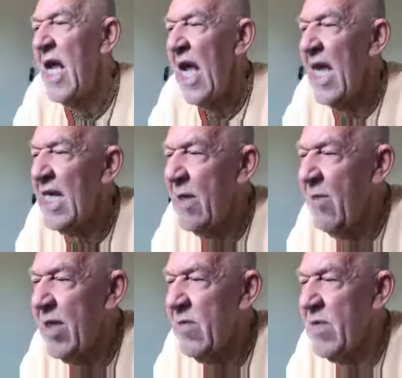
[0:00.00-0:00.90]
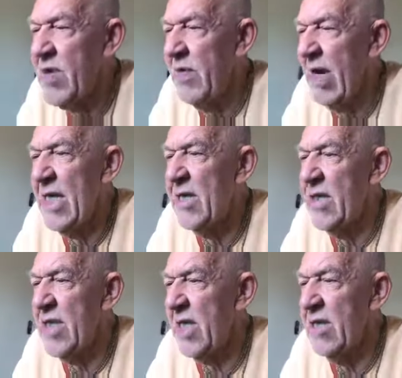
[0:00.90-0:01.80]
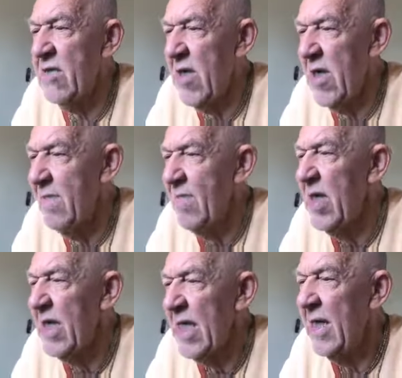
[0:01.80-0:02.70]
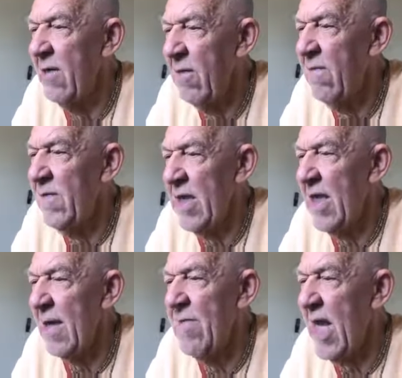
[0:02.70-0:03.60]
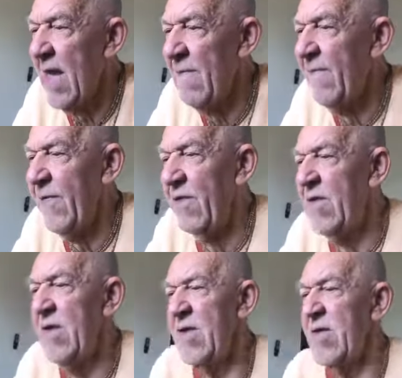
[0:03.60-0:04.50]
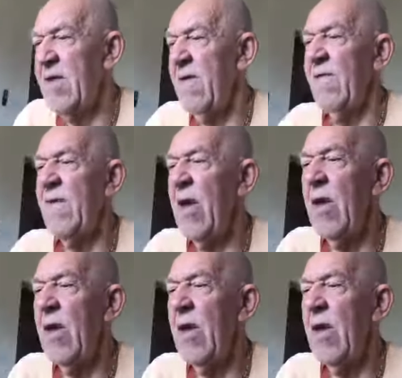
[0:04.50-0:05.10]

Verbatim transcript: Anyone who surrenders unto him can overcome the influence of the